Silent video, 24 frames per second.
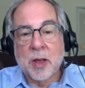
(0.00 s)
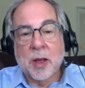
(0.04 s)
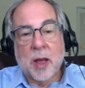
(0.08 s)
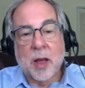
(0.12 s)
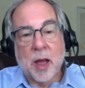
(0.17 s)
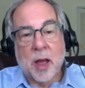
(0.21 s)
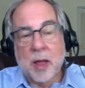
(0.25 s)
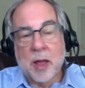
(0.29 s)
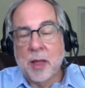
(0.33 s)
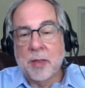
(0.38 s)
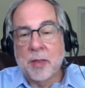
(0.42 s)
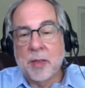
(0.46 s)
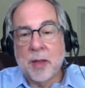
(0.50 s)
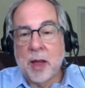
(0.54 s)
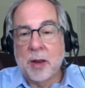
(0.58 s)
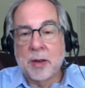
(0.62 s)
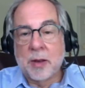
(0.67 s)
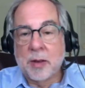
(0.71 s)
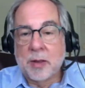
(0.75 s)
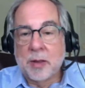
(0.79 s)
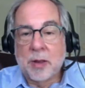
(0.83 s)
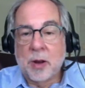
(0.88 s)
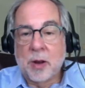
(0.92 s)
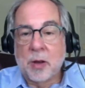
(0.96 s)
And
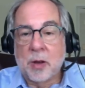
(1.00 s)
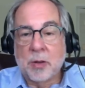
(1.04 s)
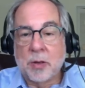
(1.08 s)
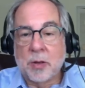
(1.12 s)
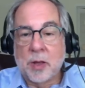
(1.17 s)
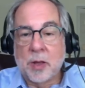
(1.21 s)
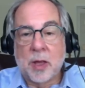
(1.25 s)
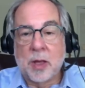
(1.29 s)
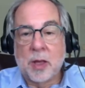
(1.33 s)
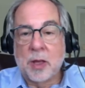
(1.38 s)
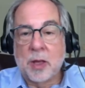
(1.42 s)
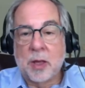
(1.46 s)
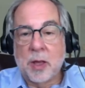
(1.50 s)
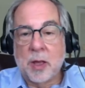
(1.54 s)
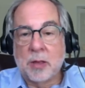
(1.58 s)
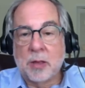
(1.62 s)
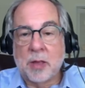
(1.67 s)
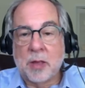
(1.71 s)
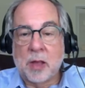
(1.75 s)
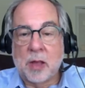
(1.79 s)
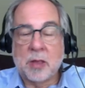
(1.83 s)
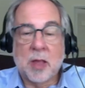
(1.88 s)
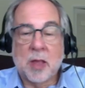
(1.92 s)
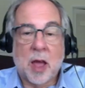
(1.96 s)
in
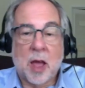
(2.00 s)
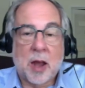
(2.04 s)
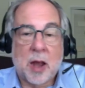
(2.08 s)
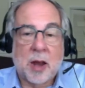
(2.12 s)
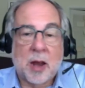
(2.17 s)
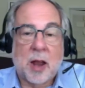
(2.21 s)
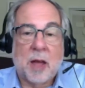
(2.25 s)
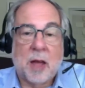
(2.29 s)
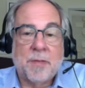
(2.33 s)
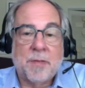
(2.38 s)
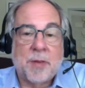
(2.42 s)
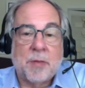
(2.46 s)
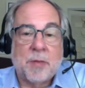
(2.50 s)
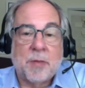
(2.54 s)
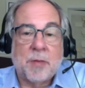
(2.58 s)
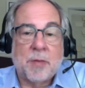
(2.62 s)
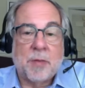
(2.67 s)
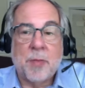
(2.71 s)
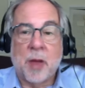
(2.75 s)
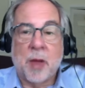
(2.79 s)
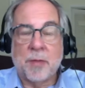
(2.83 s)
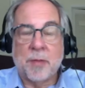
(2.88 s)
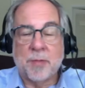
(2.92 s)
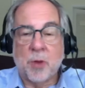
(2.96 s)
Datan and
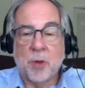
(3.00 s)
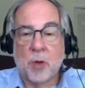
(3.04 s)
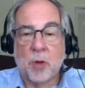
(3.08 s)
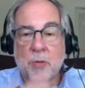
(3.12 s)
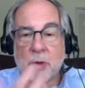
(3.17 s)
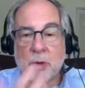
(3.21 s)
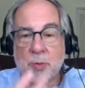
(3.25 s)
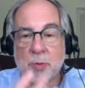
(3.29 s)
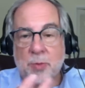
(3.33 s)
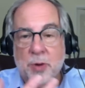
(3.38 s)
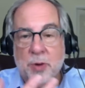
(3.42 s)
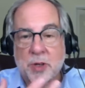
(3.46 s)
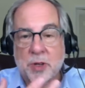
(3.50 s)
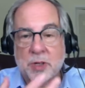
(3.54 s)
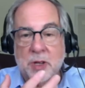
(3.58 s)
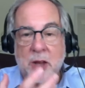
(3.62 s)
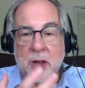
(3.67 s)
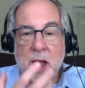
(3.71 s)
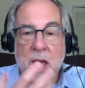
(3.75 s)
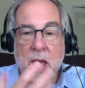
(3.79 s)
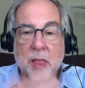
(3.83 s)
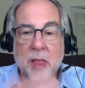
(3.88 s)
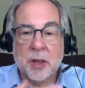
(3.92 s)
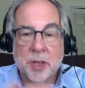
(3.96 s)
Aviram have no real
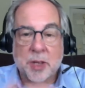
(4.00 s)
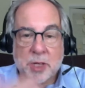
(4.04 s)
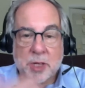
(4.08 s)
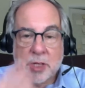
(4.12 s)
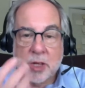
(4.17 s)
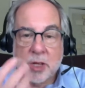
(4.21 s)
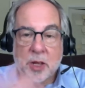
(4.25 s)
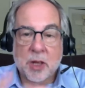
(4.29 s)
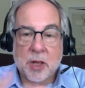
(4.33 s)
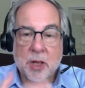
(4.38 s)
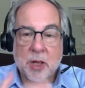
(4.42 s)
personalities